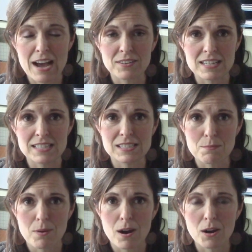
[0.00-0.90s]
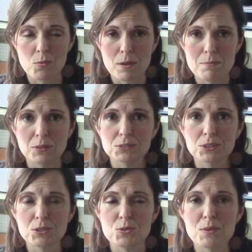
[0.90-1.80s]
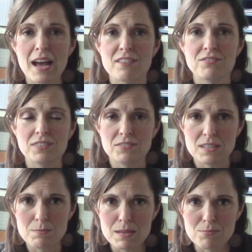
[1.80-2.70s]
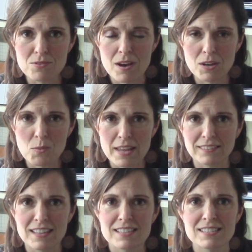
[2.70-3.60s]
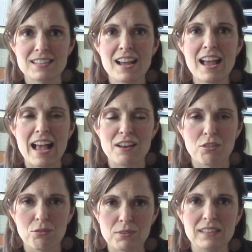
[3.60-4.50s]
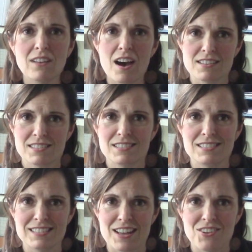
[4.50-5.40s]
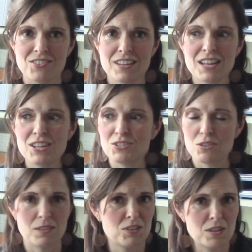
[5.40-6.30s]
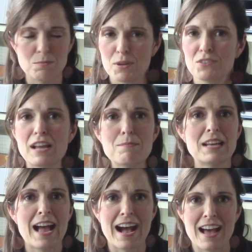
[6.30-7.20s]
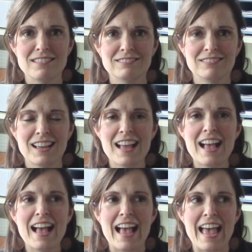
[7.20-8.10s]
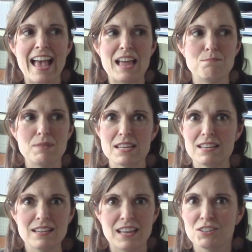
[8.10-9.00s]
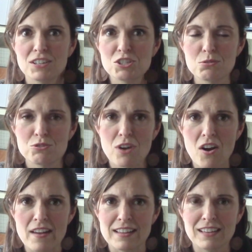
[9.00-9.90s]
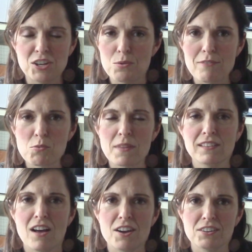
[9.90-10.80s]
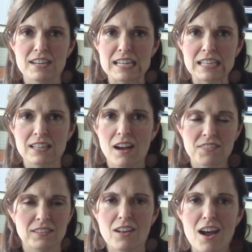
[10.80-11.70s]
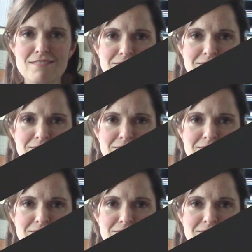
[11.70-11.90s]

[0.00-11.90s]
out in Easton Park, one builder who had 50 people on a wait list and three lots to sell so that you had to put your name in a hat and be entered into a drawing, and whoever won the lottery got the lot.